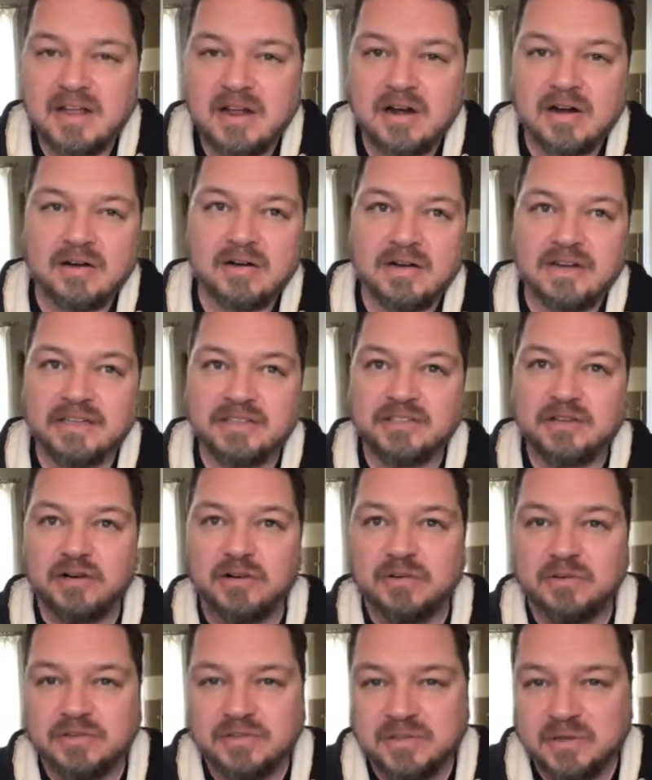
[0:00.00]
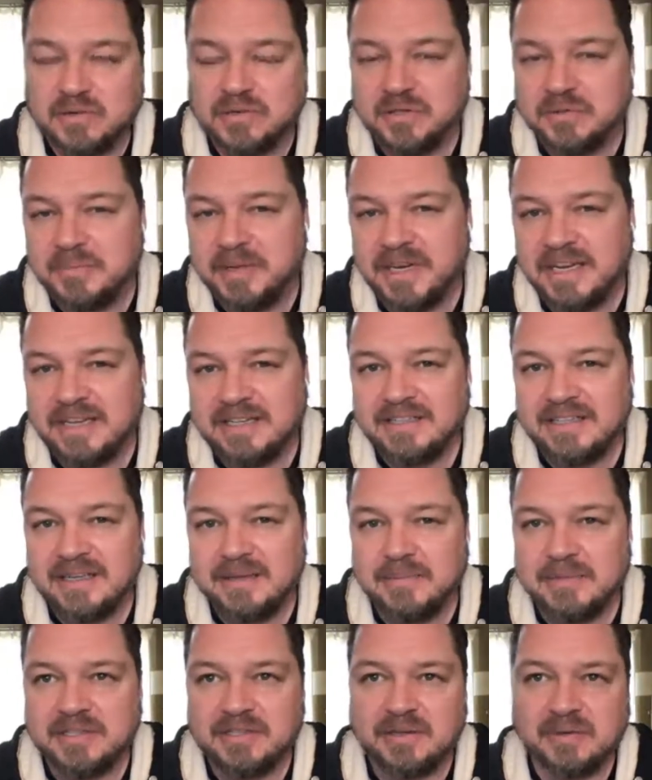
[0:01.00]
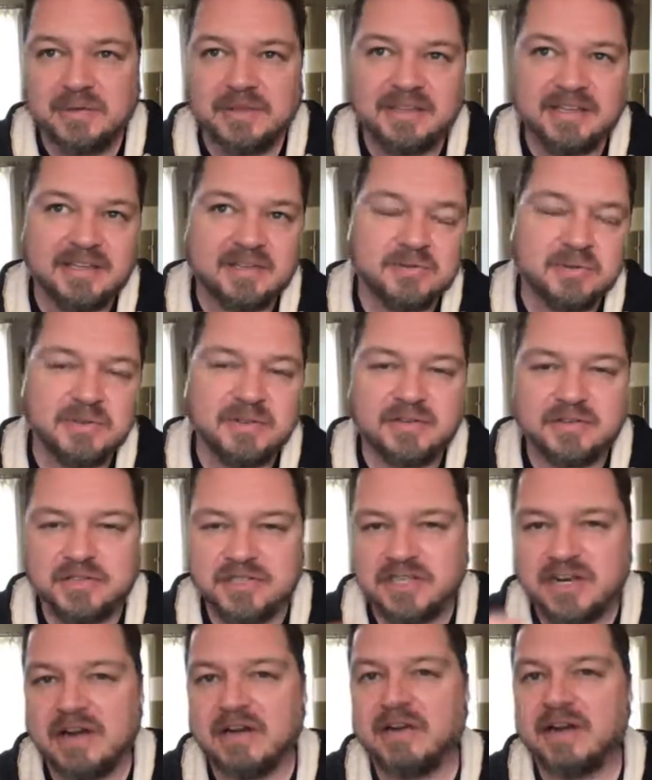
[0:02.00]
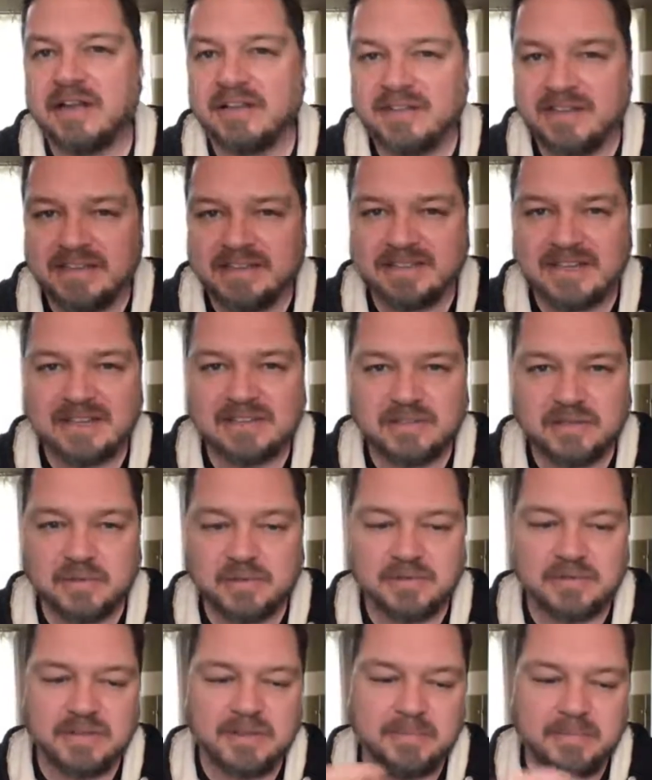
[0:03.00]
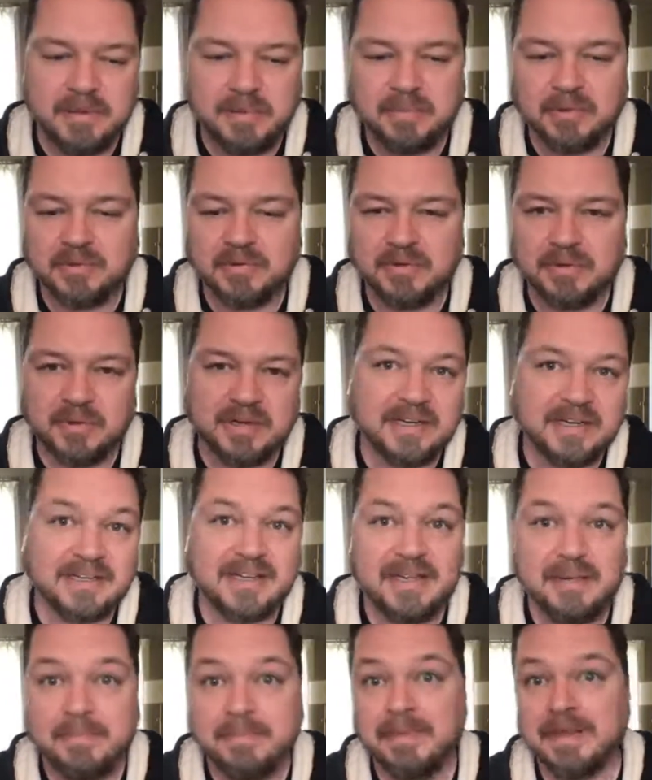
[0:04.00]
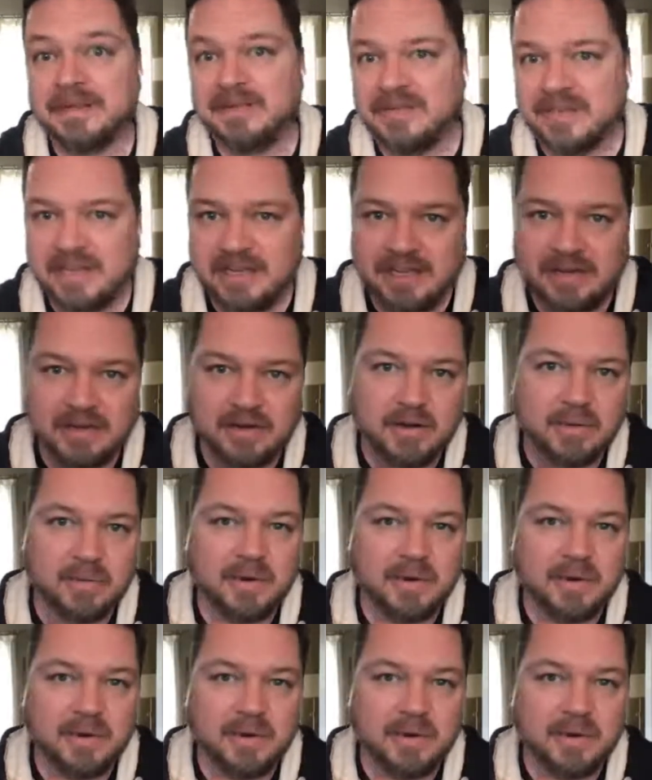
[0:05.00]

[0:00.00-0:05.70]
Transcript: our internal social media team is doing things where they're sharing things on social that people are doing to keep busy or